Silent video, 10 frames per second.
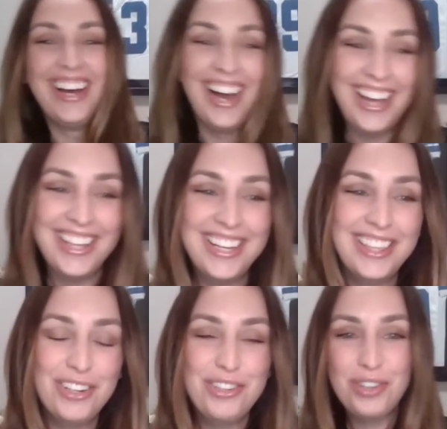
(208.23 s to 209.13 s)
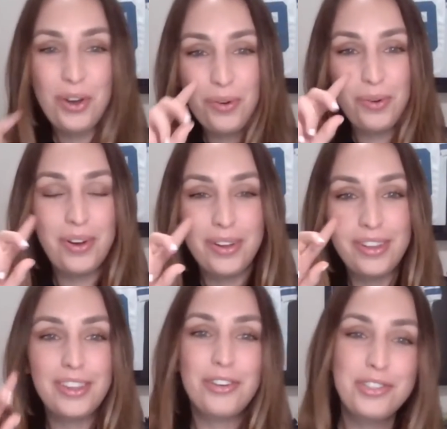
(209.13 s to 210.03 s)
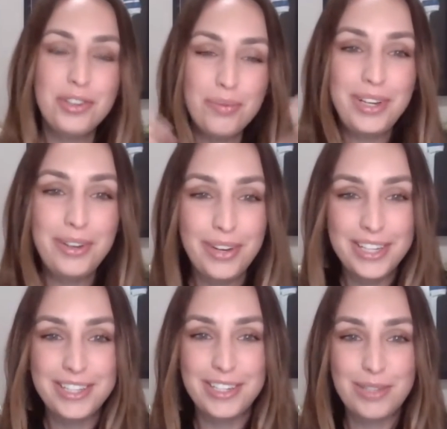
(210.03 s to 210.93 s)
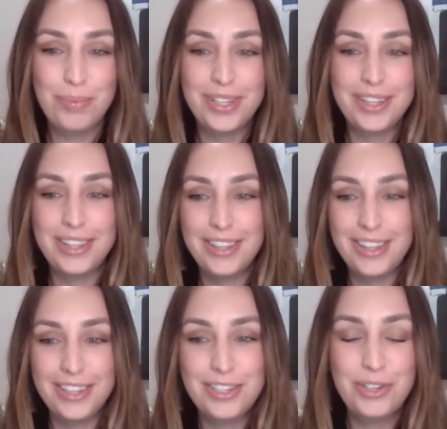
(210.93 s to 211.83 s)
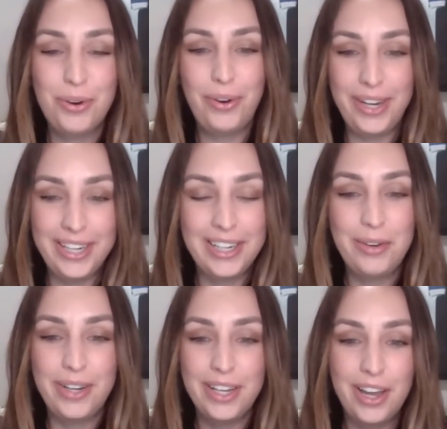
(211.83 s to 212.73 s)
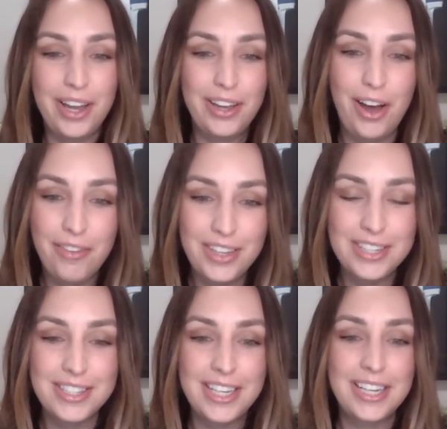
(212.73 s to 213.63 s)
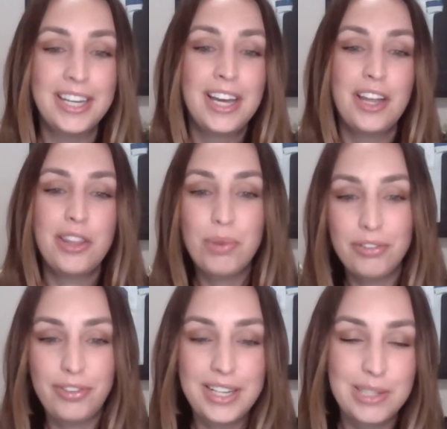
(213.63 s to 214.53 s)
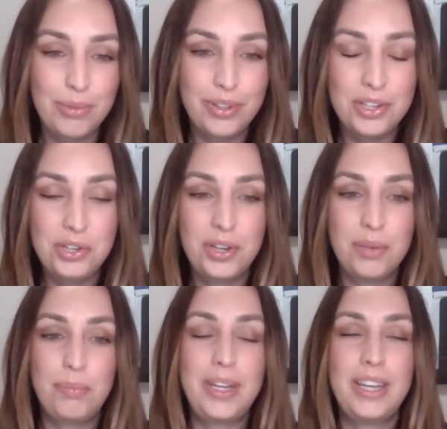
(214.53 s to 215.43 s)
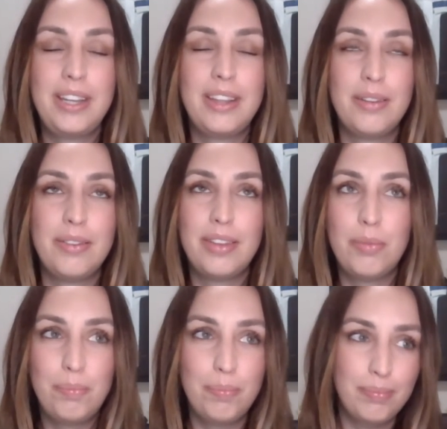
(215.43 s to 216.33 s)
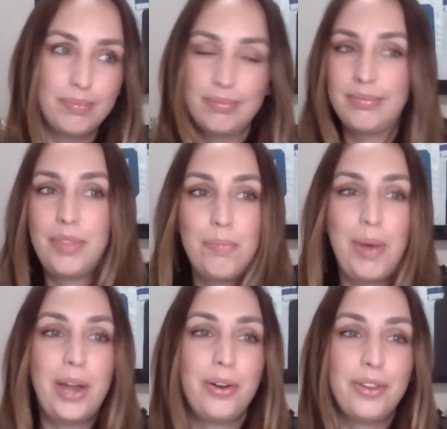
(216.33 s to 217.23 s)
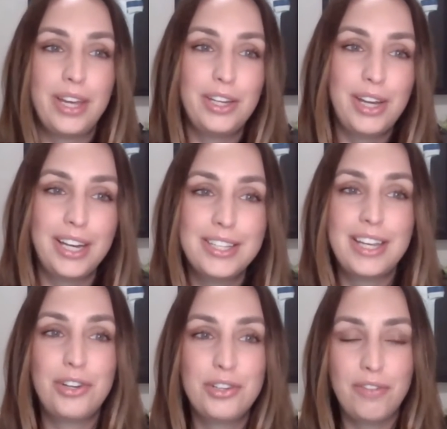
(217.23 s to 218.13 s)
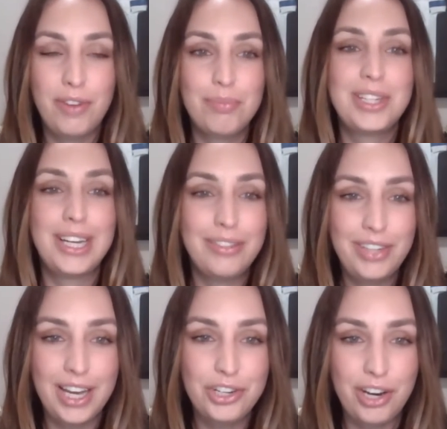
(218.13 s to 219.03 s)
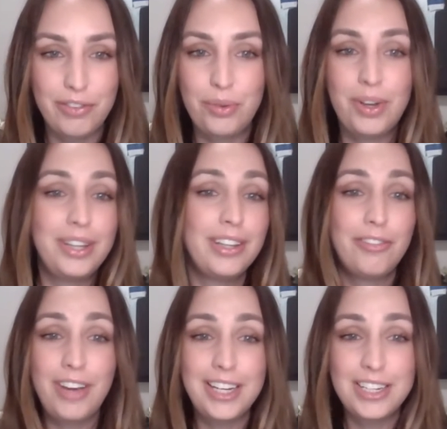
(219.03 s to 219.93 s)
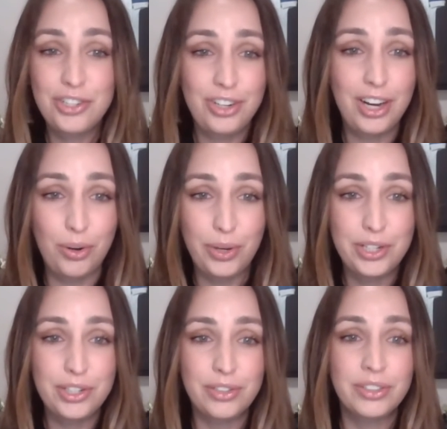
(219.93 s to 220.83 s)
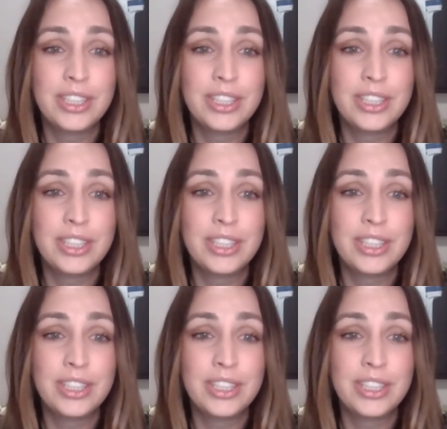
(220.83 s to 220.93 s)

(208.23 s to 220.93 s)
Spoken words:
I think there's so many ways to split this coin. I mean, obviously, the more flexible that you can be, the better that you kind of set yourself up to kind of catch everyone. The fact is, you're not going to.